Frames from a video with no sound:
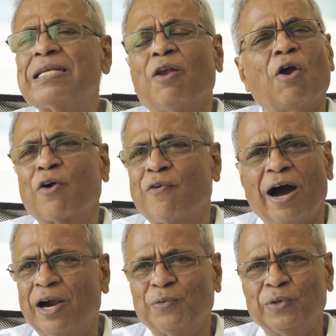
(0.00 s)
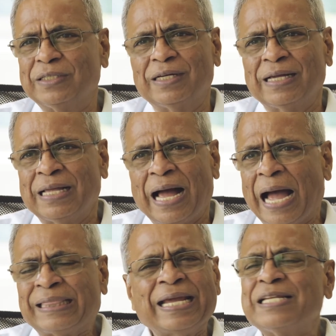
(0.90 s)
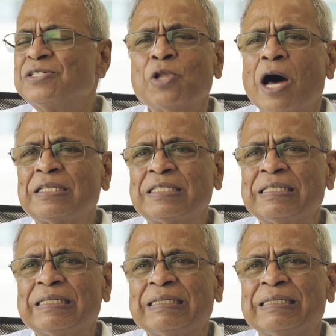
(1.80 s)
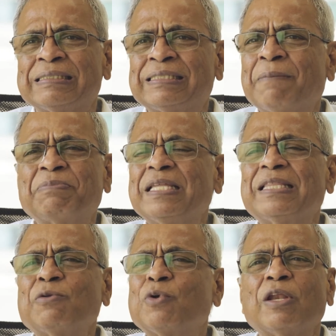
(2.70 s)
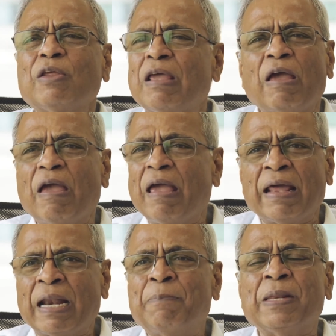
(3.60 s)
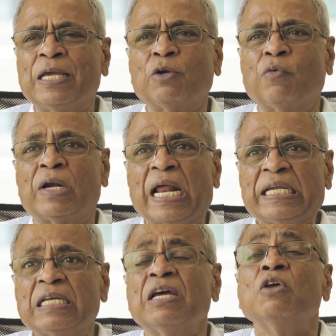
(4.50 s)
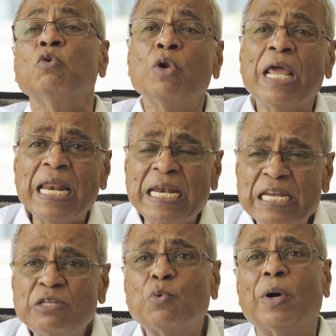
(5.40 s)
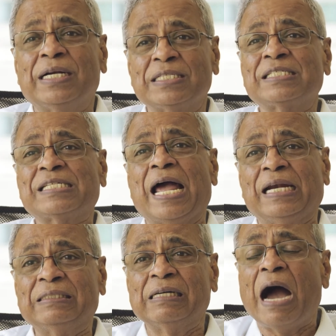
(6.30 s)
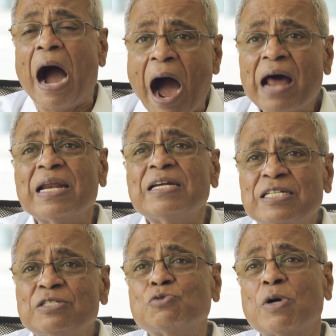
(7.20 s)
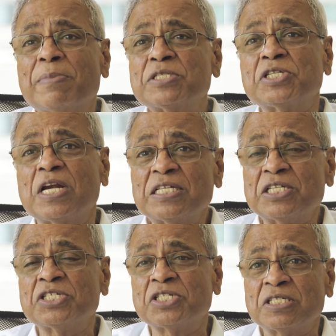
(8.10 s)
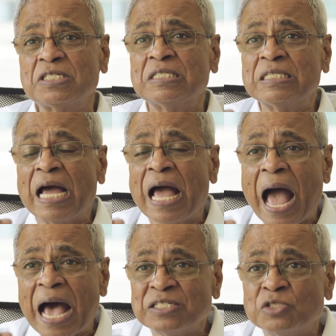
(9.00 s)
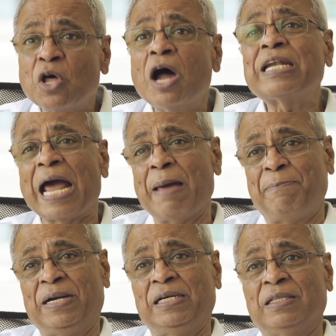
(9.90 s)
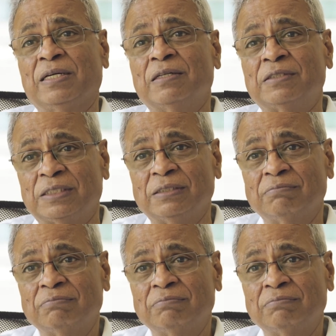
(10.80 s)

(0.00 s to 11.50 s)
a lot of hard work. I think it's not something that you can replicate overnight. You really need to understand R&D to commercialization has not happened in the country